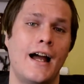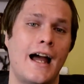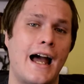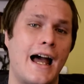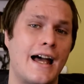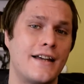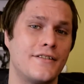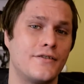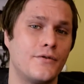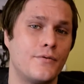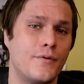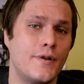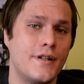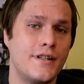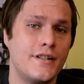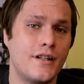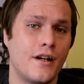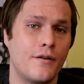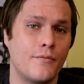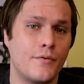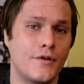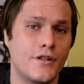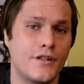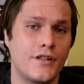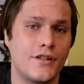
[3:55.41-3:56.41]
As always, I
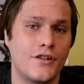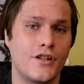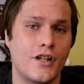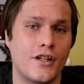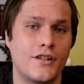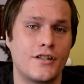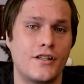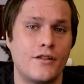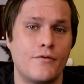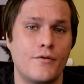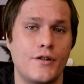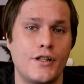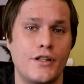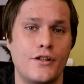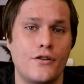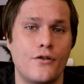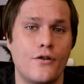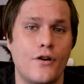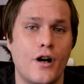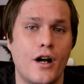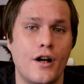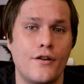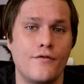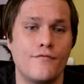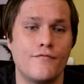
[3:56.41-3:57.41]
would suggest doing
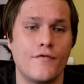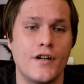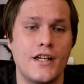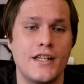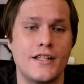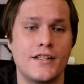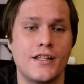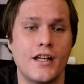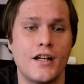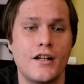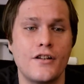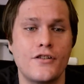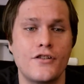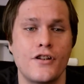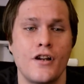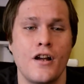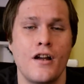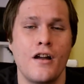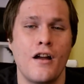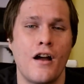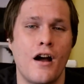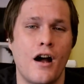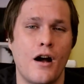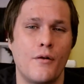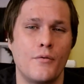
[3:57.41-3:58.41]
your own research.
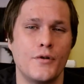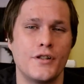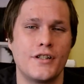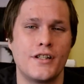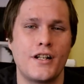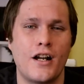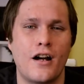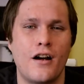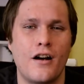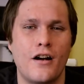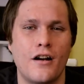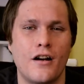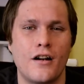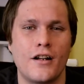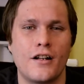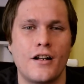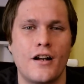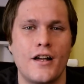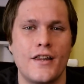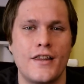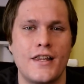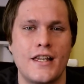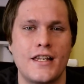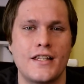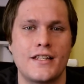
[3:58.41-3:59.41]
I wanted to
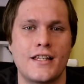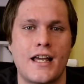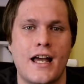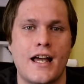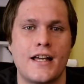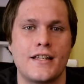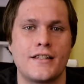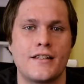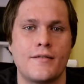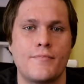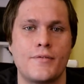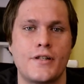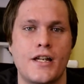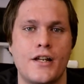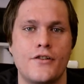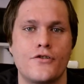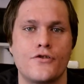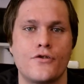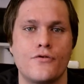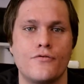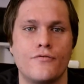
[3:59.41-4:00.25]
highlight this as a potential